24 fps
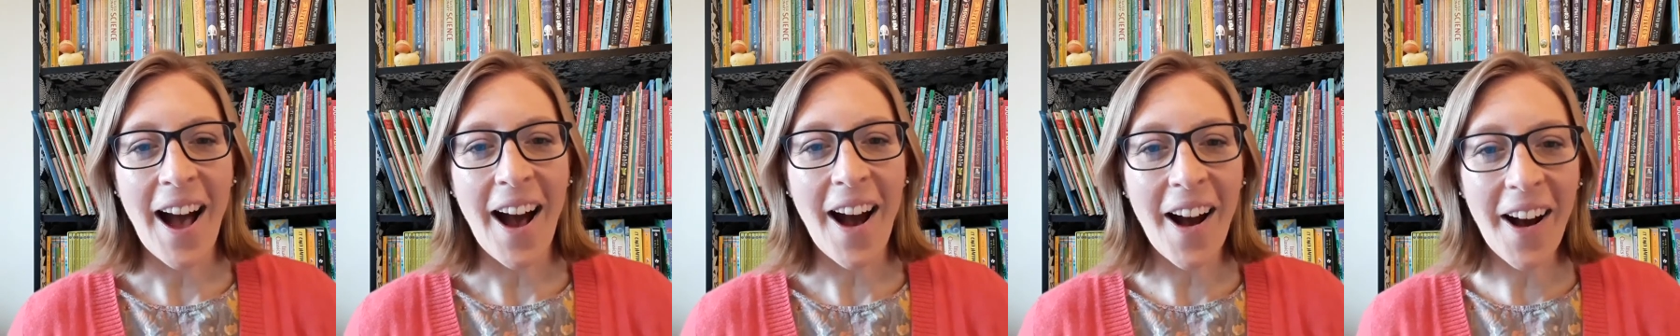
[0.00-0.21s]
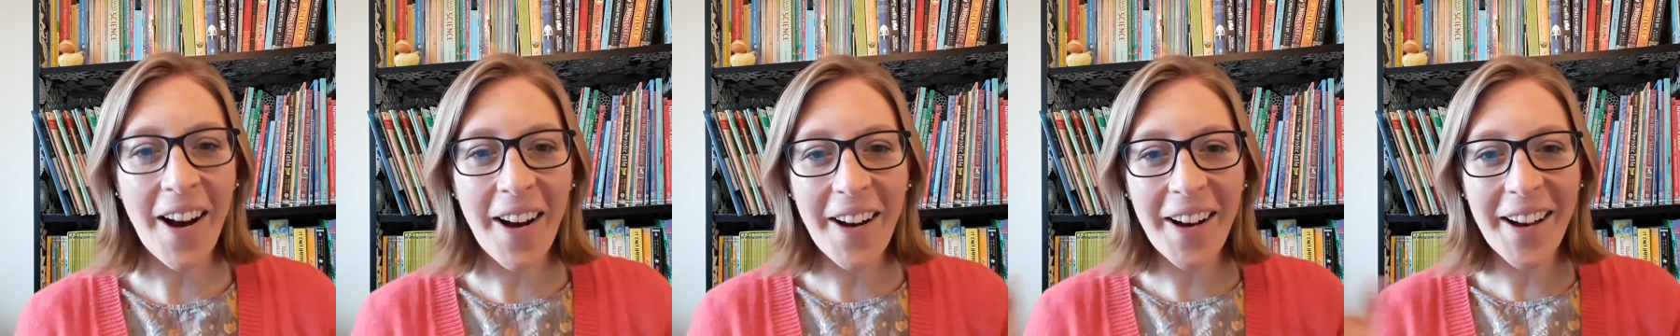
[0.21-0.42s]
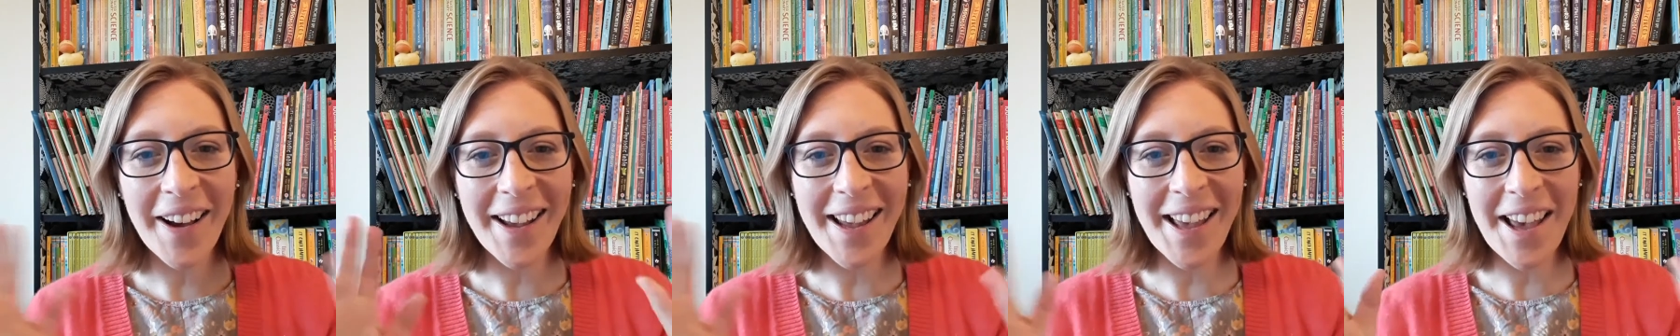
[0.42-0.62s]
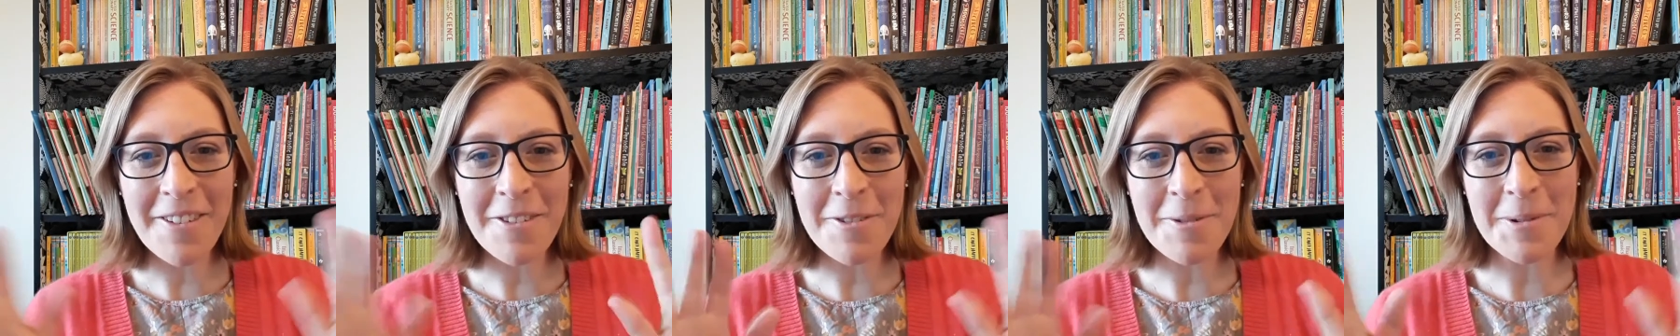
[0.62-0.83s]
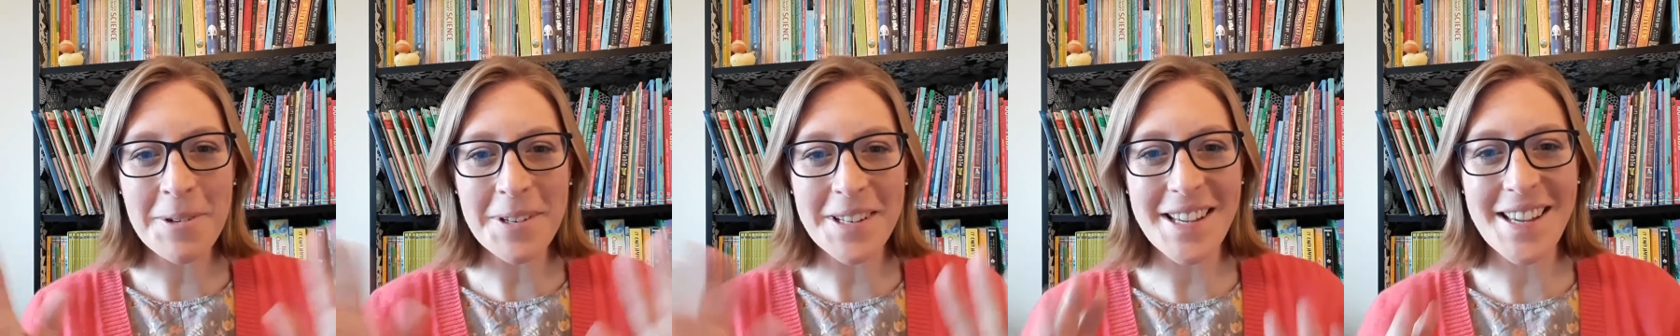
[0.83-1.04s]
Hi
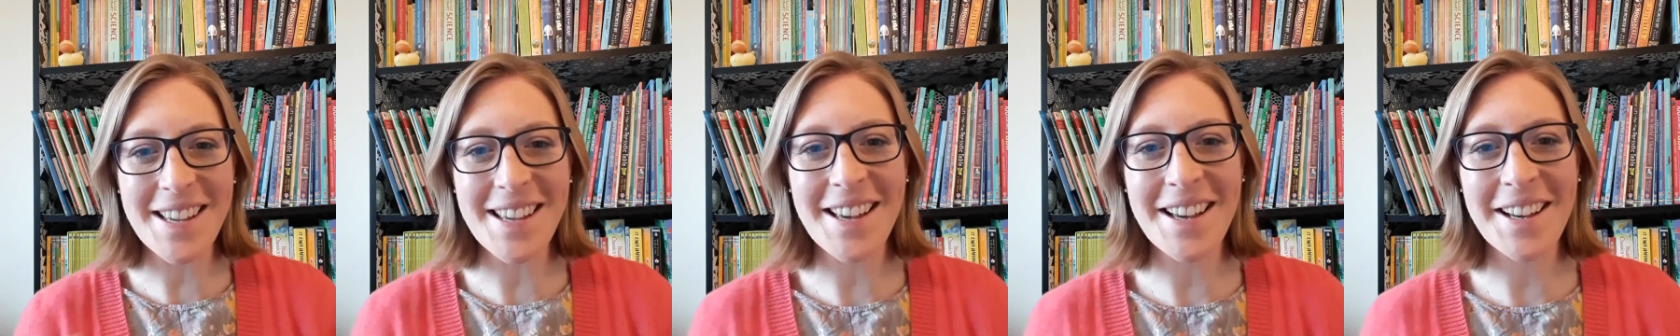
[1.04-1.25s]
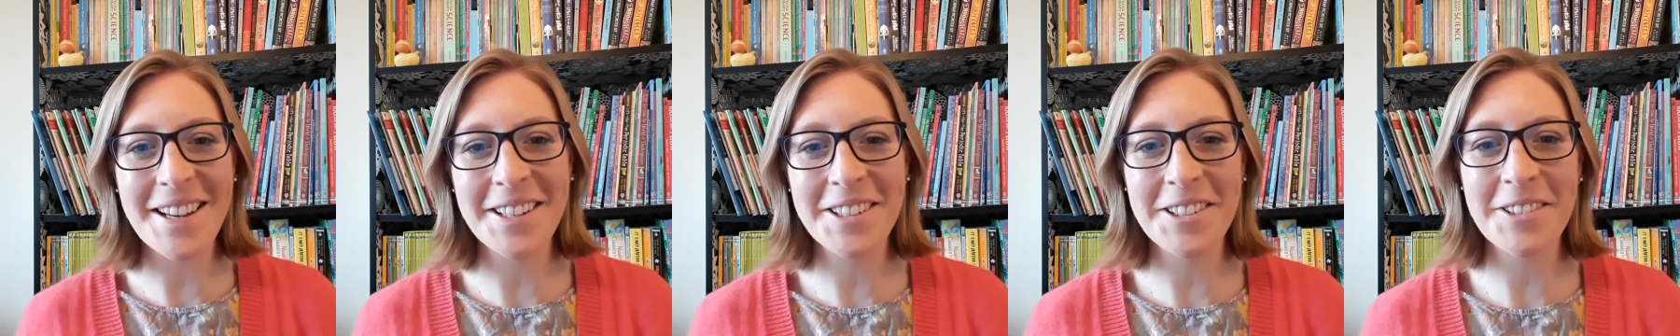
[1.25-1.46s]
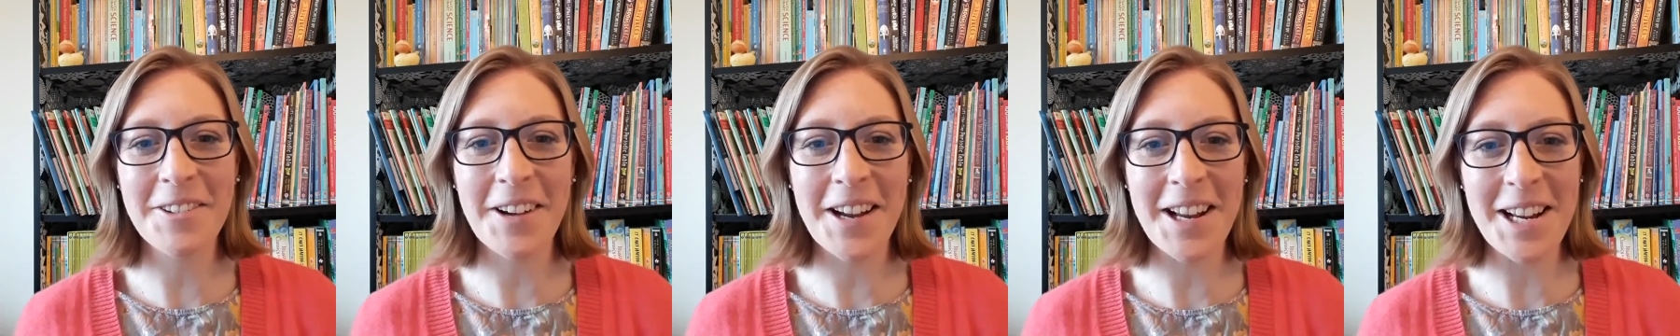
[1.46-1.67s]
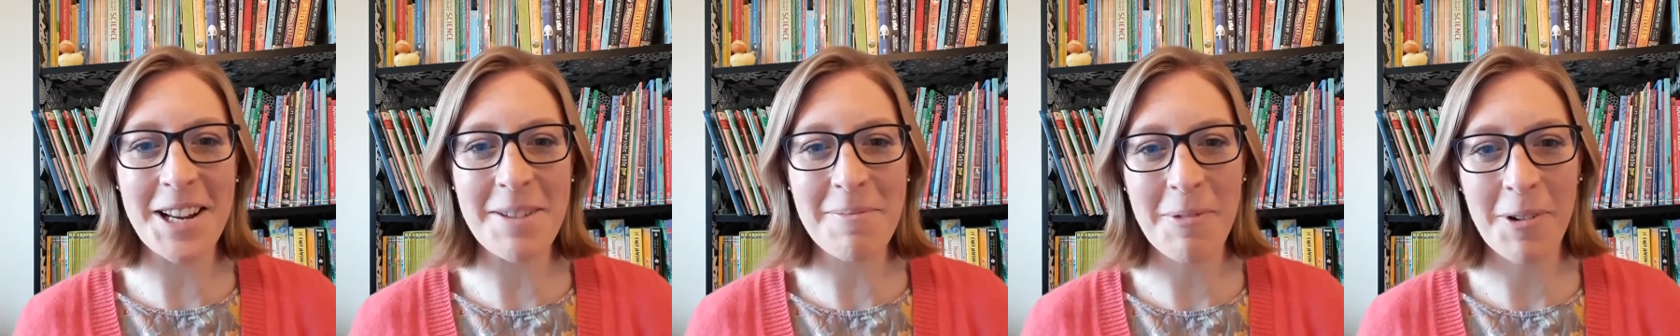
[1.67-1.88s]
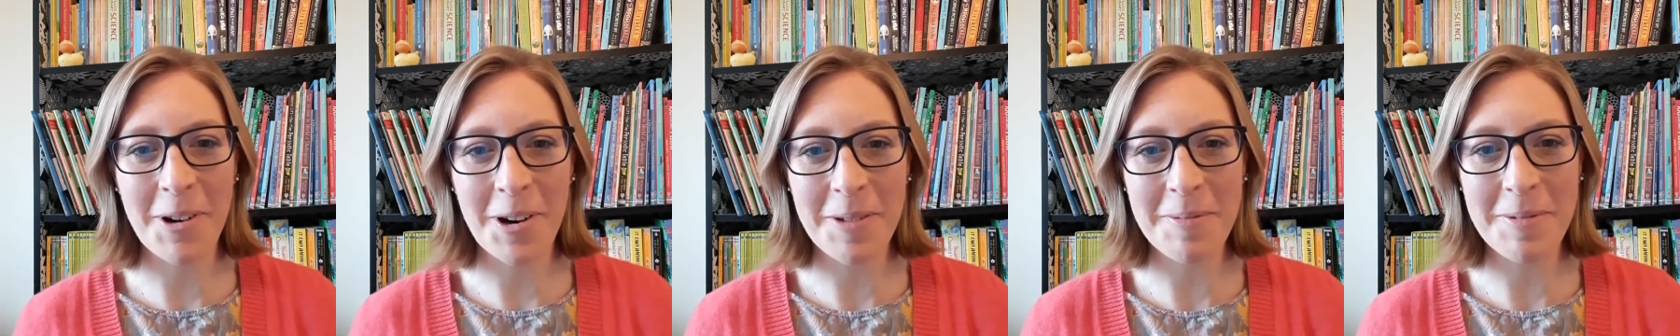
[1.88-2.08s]
everybody at Grateley
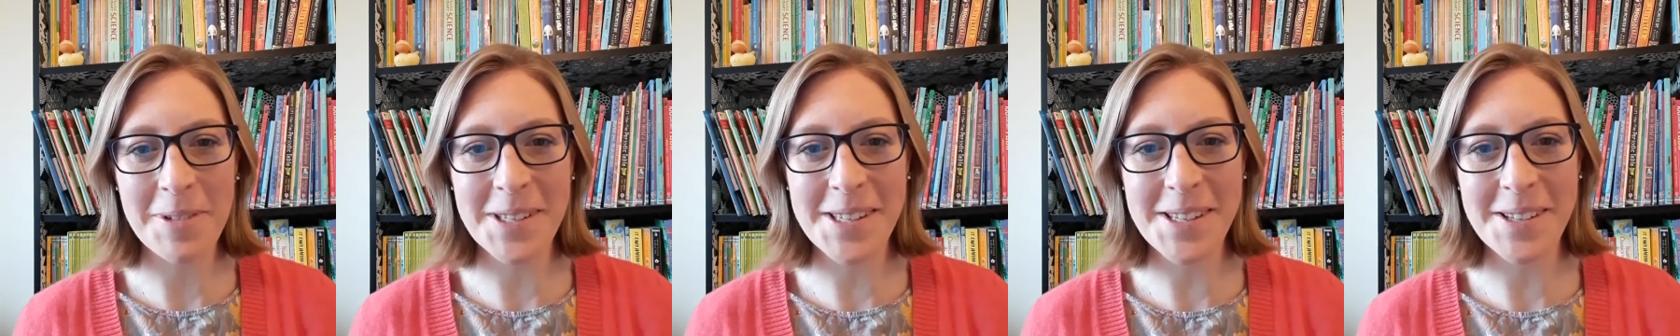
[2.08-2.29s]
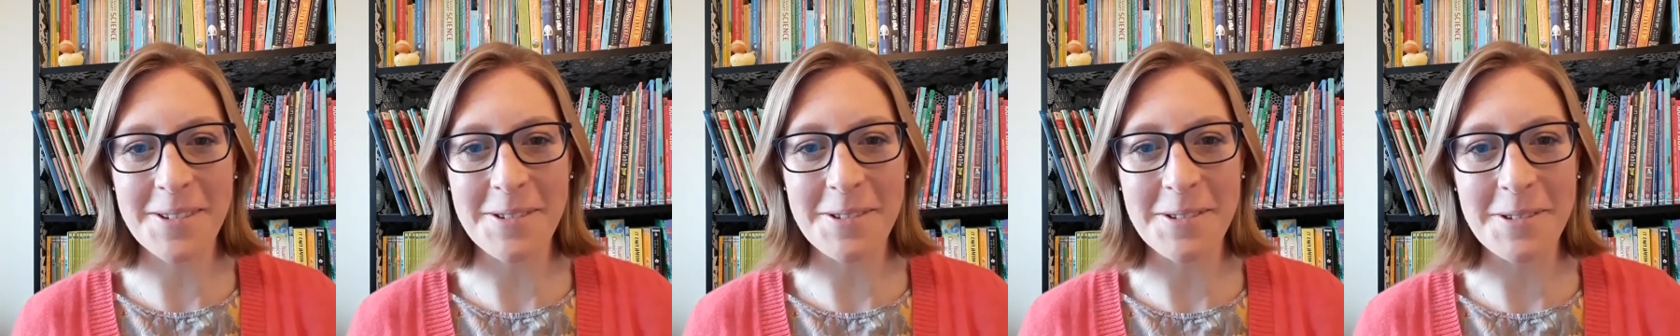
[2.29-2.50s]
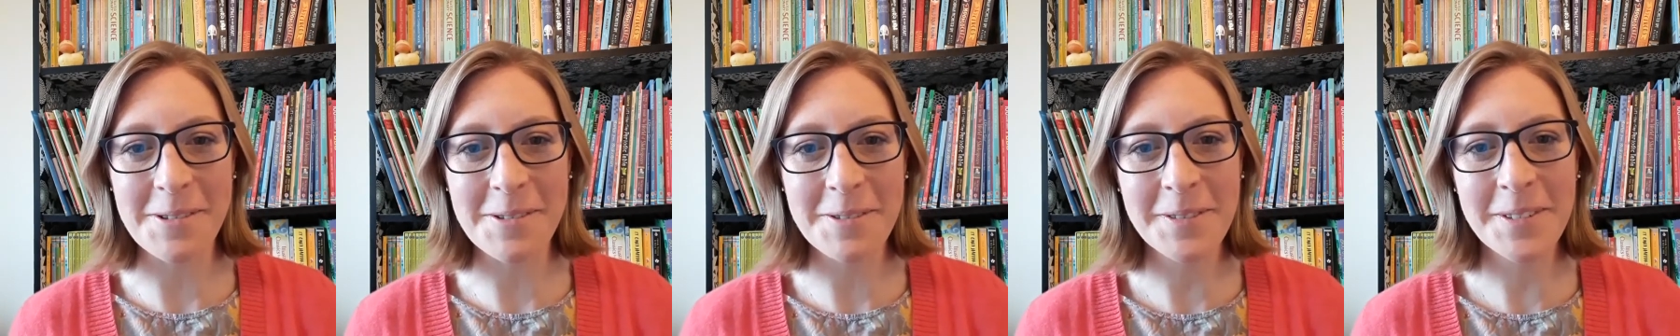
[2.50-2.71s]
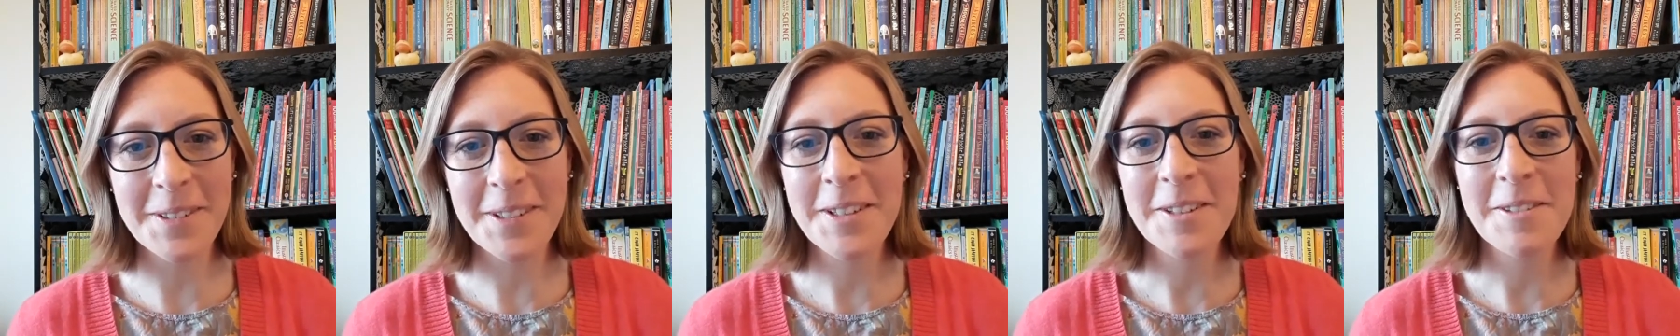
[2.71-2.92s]
Primary School.